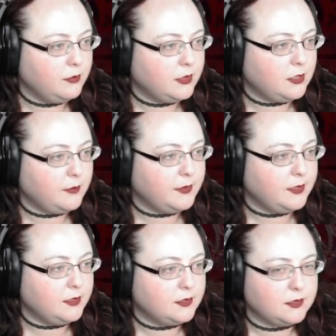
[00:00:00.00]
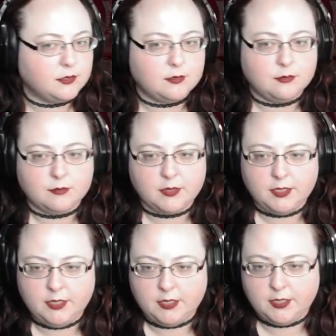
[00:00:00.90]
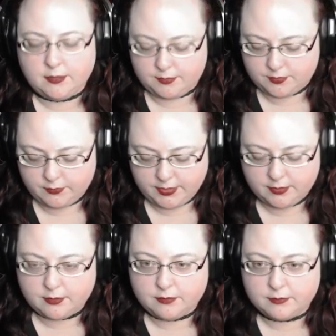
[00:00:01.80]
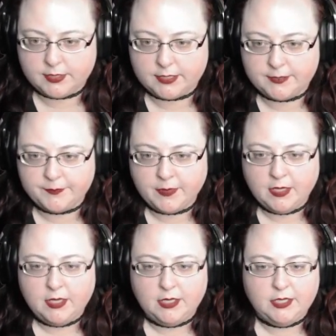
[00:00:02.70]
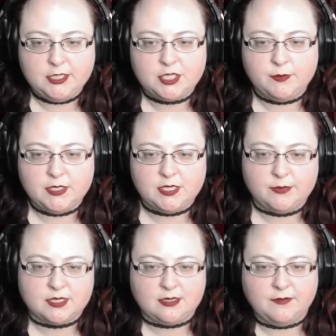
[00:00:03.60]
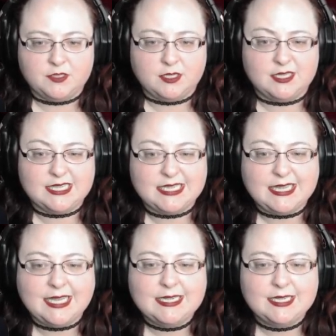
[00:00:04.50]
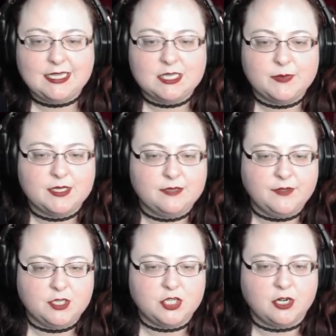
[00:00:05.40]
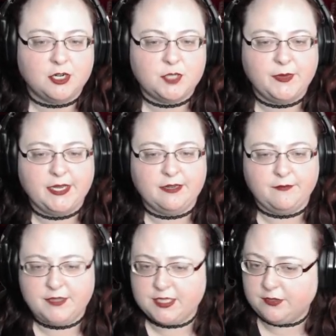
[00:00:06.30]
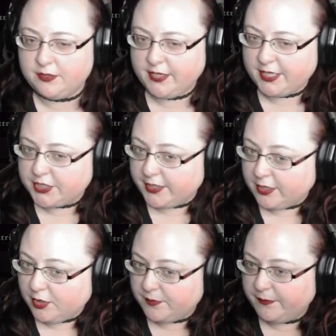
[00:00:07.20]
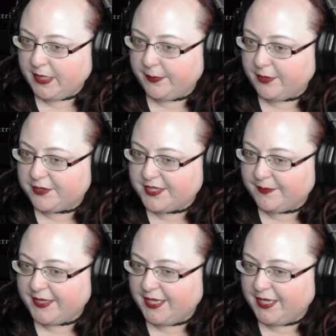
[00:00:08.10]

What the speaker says: Copy this right here so we can all read it. Each Samitsi must select a specific charge, be it in a physical location, a group of people, or something